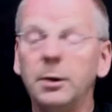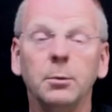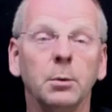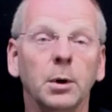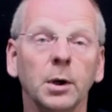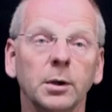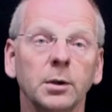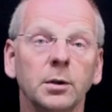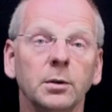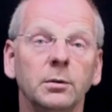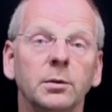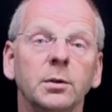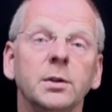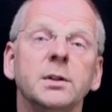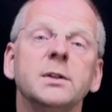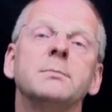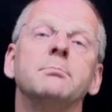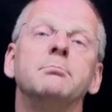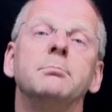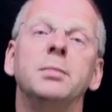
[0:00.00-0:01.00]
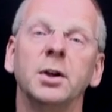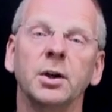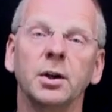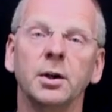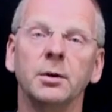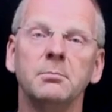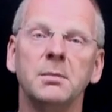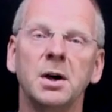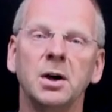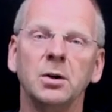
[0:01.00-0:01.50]
anyone who needs bigger
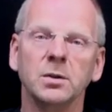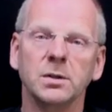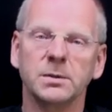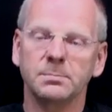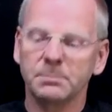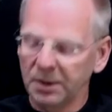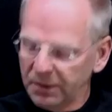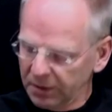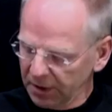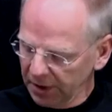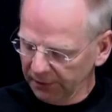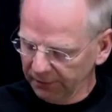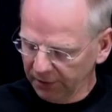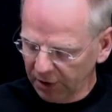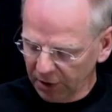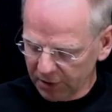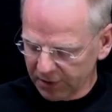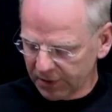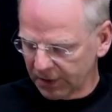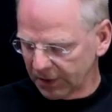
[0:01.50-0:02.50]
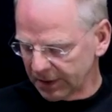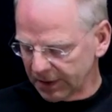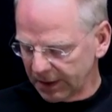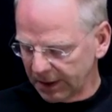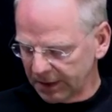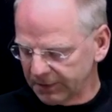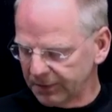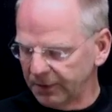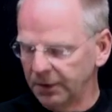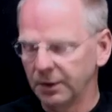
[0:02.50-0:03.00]
amounts. But they are very
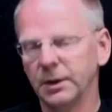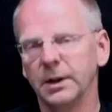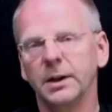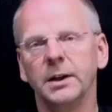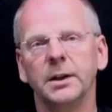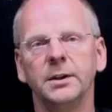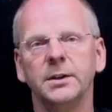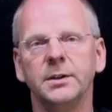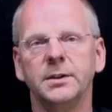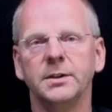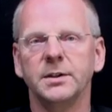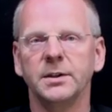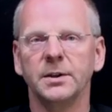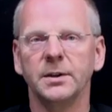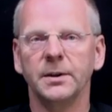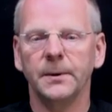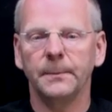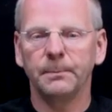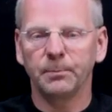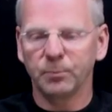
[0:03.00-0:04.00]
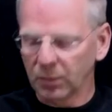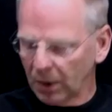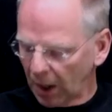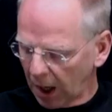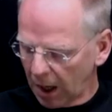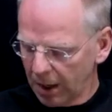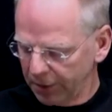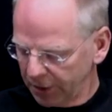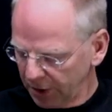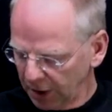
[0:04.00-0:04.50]
successful and uh,
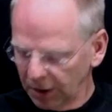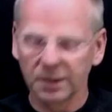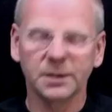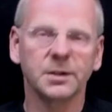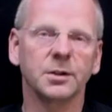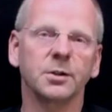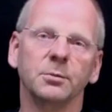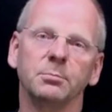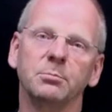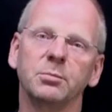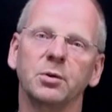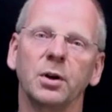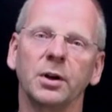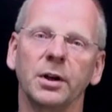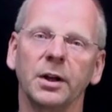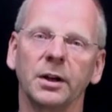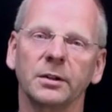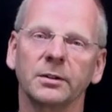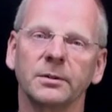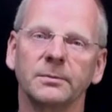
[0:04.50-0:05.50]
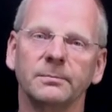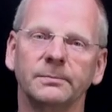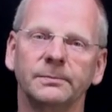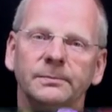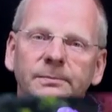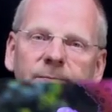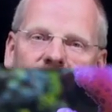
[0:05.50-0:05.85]
I think it's good product.